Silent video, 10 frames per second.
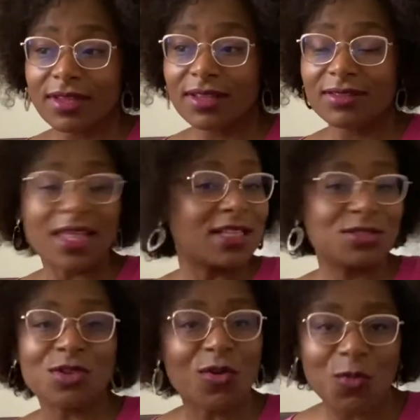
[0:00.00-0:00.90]
that's
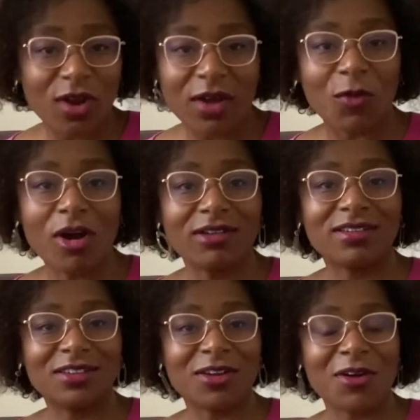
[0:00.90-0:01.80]
not what I want.
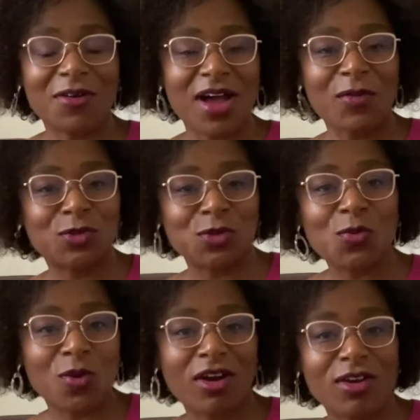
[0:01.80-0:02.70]
You know, I do
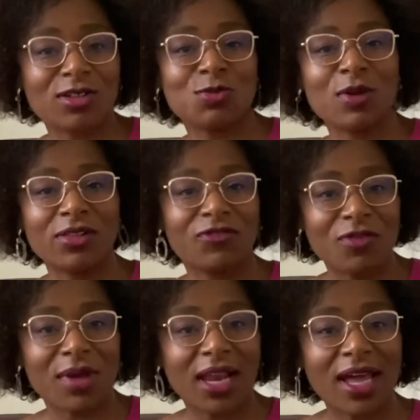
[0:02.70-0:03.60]
want God's will for
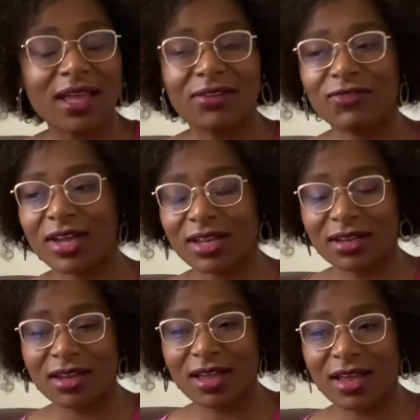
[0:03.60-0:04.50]
my life. And
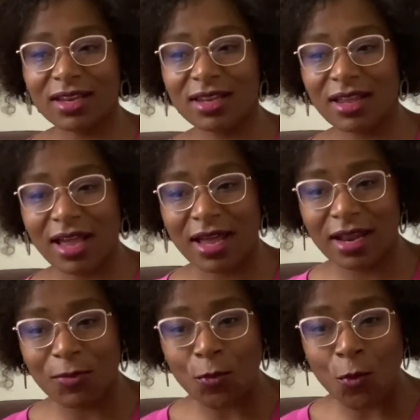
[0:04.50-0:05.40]

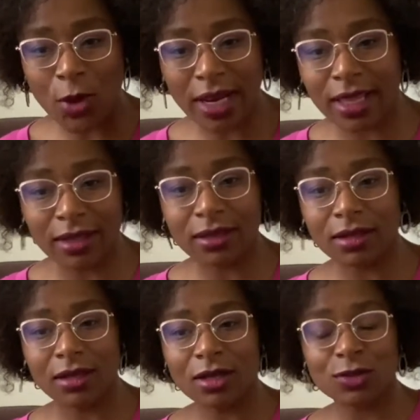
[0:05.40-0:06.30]
I'm willing
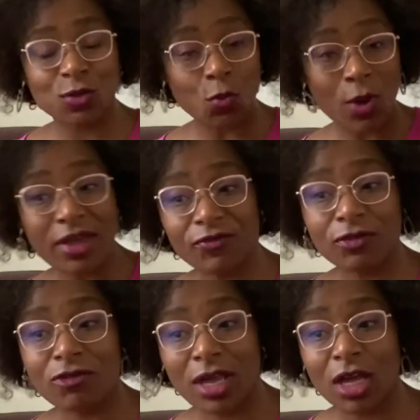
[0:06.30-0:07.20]
to wait for
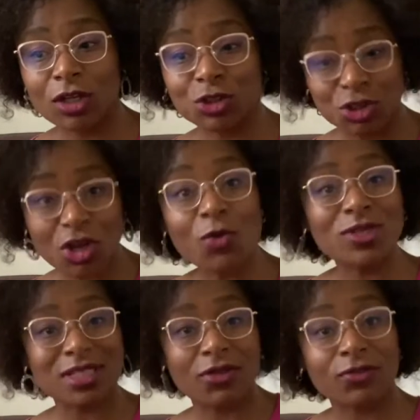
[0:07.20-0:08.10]
it and show
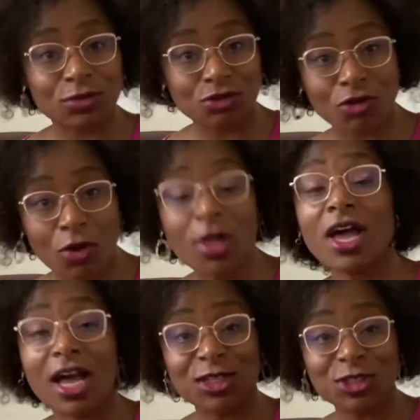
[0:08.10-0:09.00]
self-control
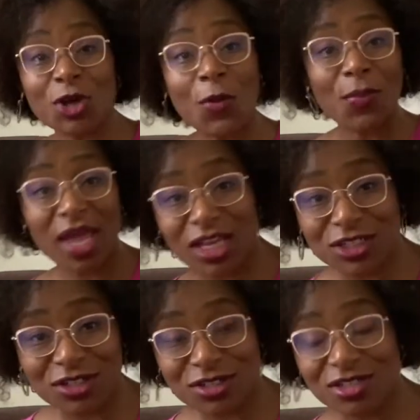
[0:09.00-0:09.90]
and show
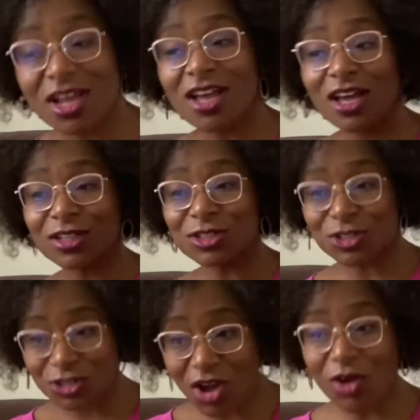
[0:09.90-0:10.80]
patience and
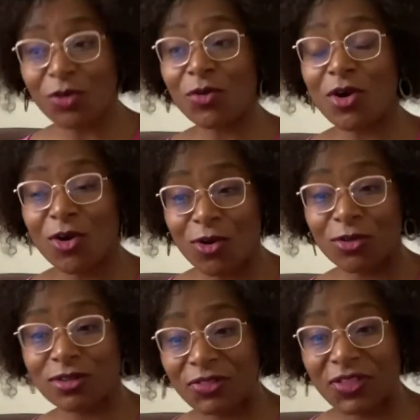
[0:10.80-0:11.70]
show all
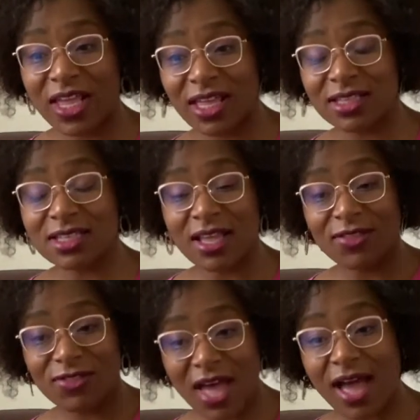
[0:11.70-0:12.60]
the things
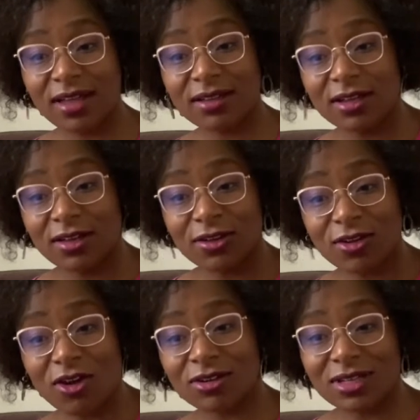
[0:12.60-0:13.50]
that
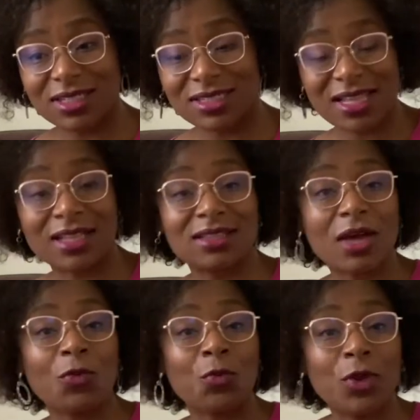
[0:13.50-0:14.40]
God has said
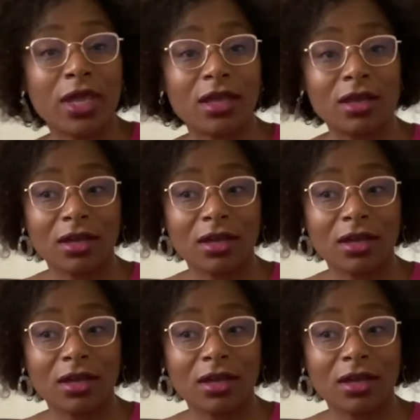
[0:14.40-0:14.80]
that we